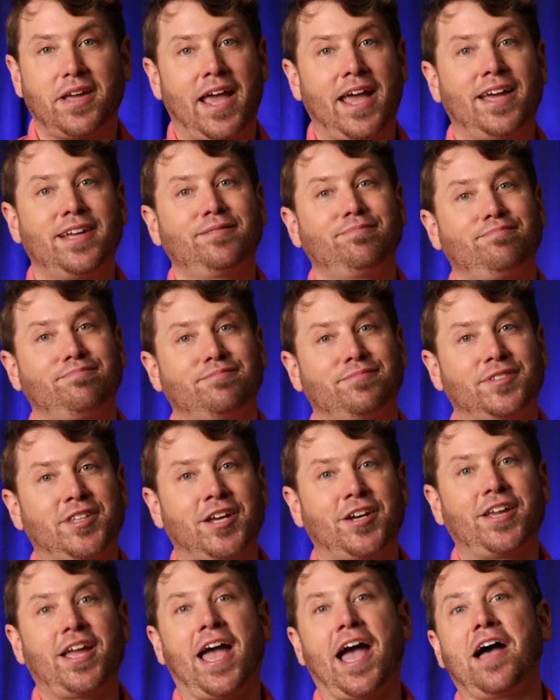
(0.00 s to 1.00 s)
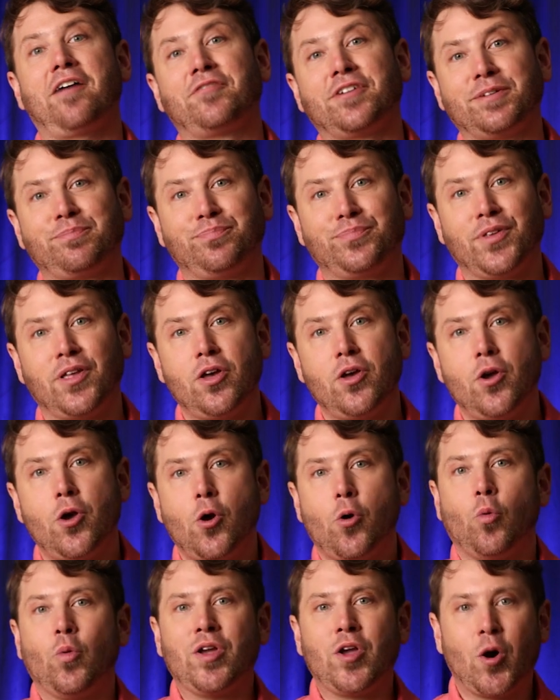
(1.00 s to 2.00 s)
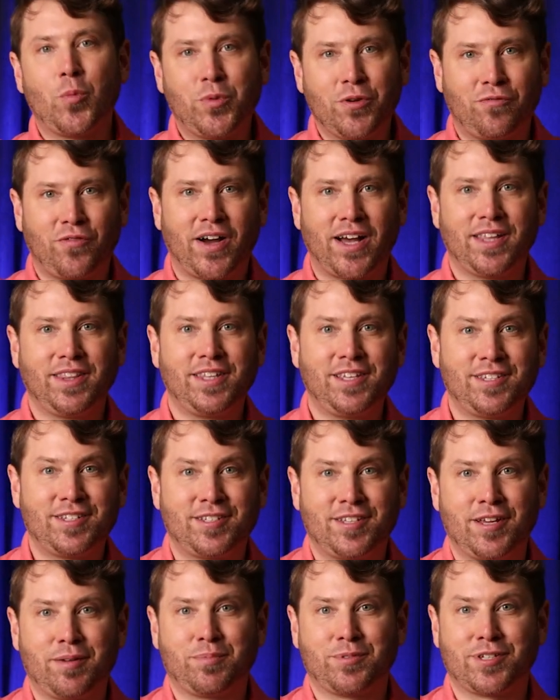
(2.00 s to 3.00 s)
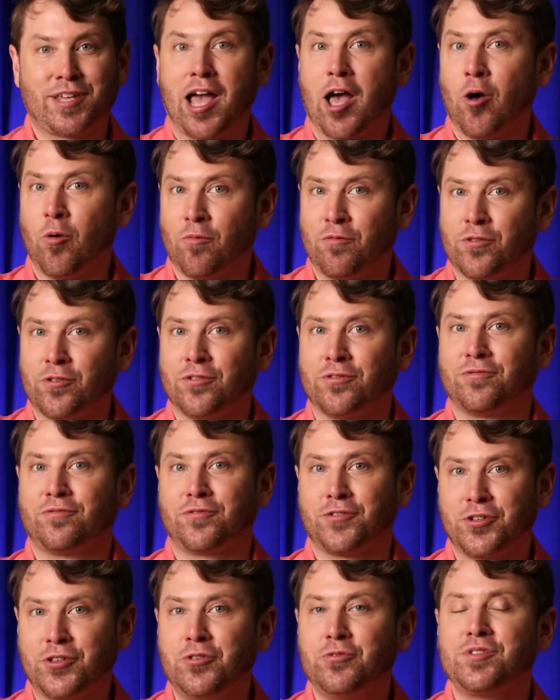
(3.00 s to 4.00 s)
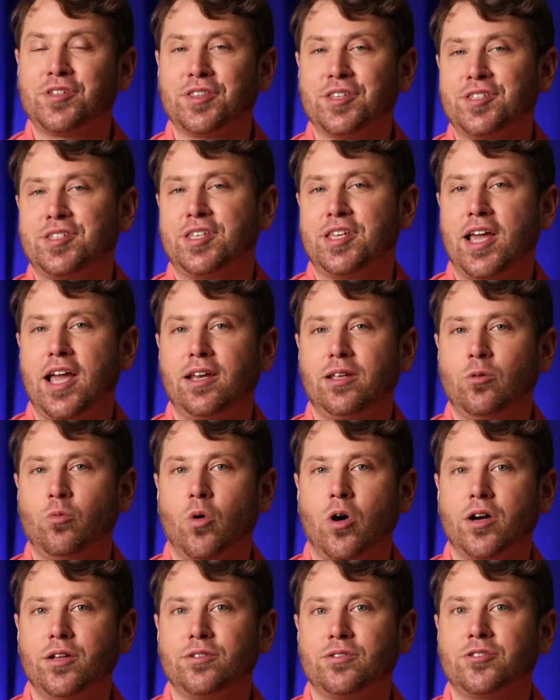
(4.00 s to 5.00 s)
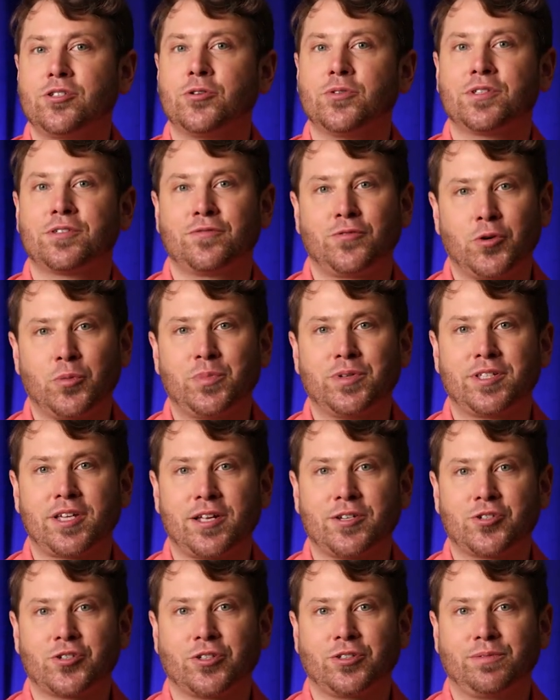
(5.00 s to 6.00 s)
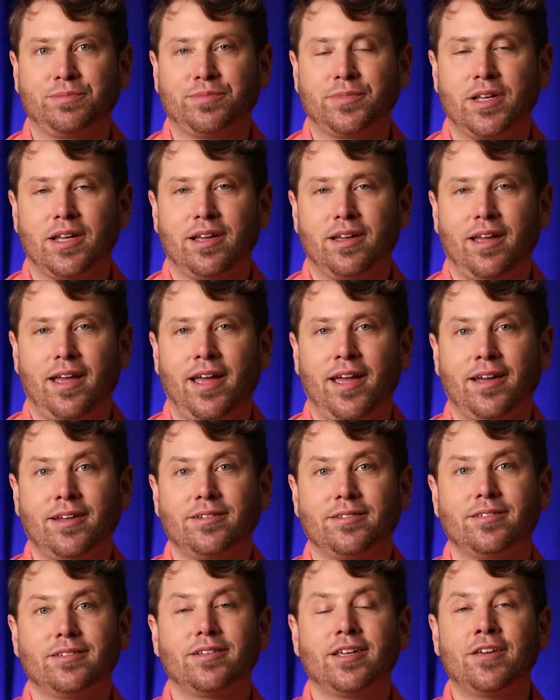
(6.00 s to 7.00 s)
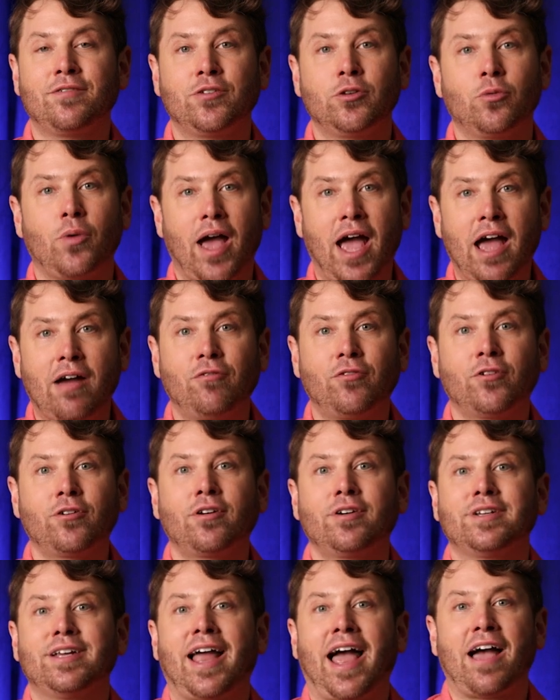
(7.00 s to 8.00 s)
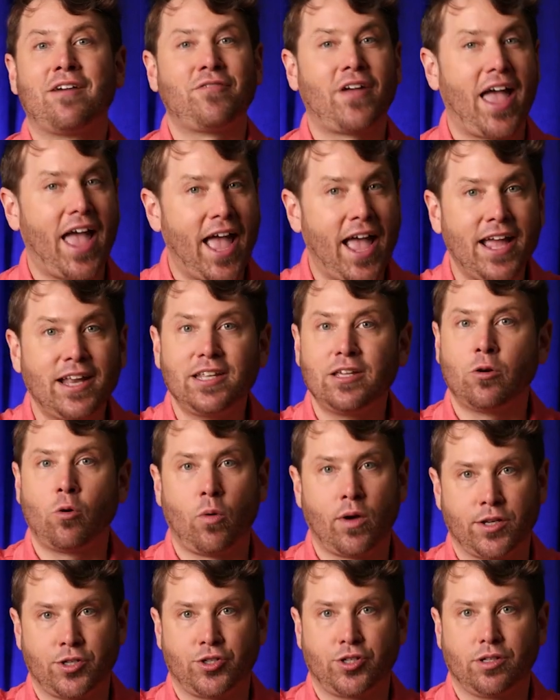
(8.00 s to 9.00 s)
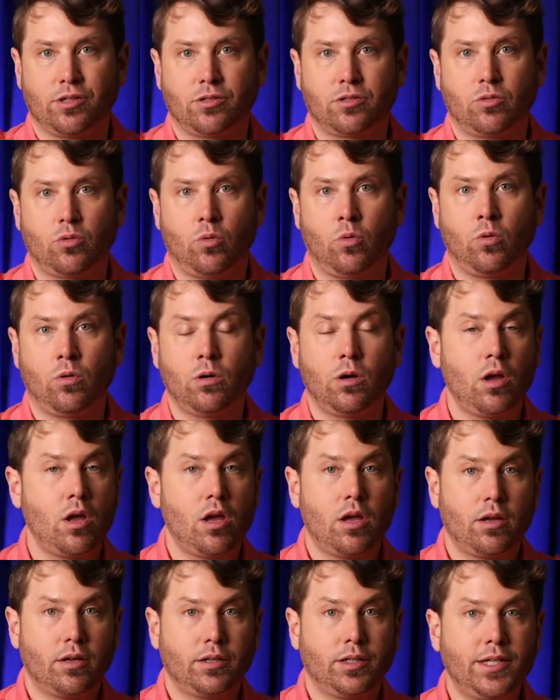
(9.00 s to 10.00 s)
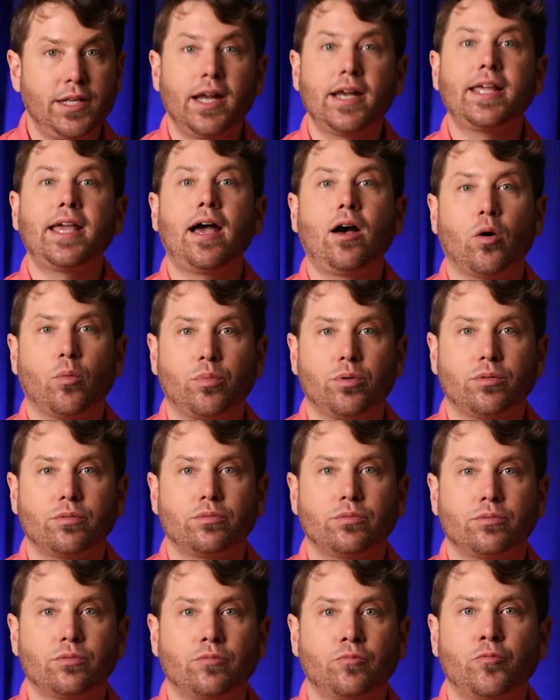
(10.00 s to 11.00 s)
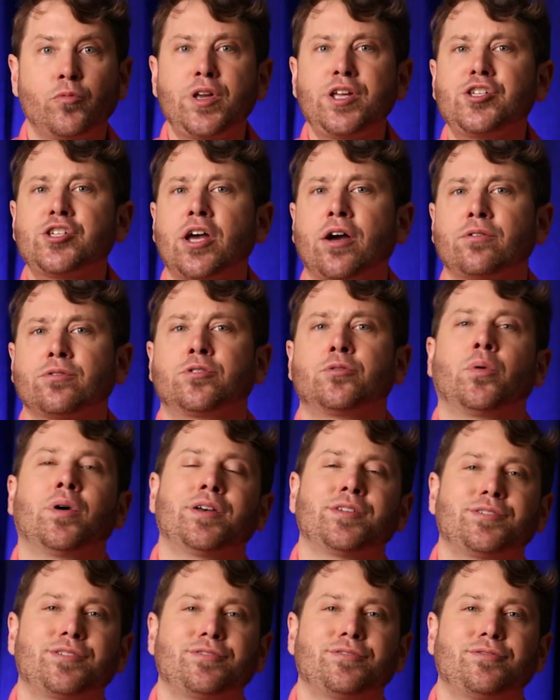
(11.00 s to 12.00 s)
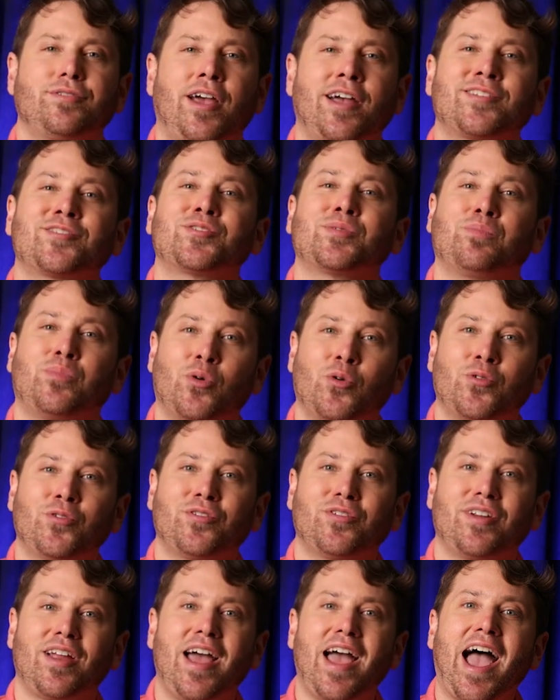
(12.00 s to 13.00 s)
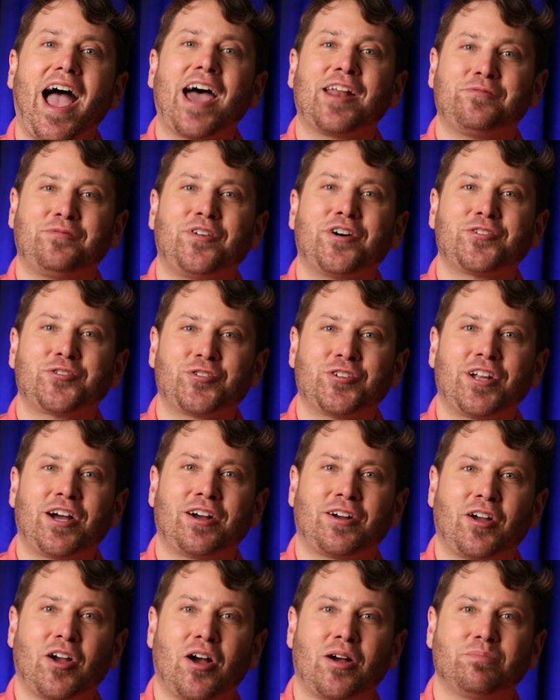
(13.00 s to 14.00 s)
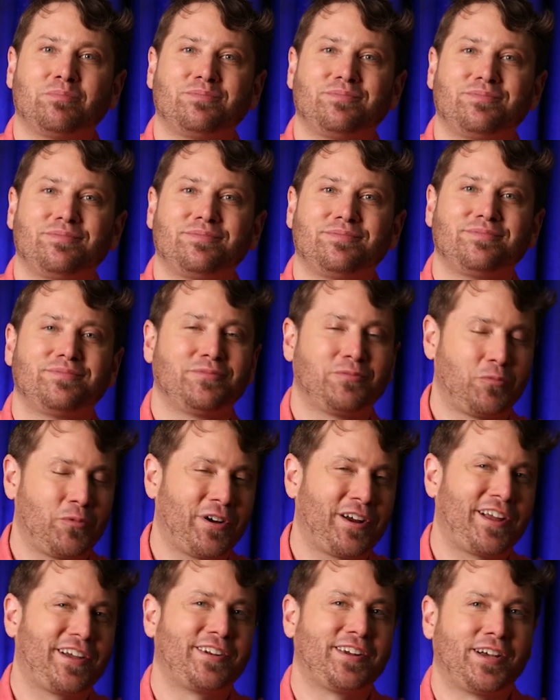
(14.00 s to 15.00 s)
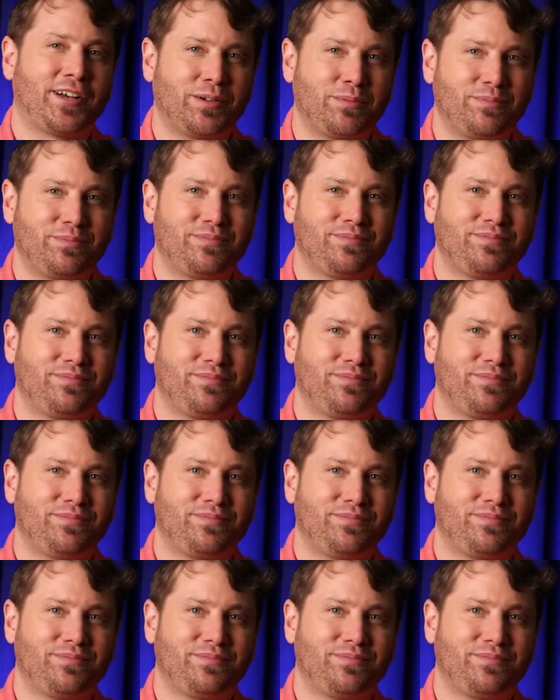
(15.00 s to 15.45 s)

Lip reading: And there you have it. We hope you find these tips helpful for using the C81 to its full potential. And if you ever have any questions or need any help, reach out to us at support@avantree.com. We're here to help.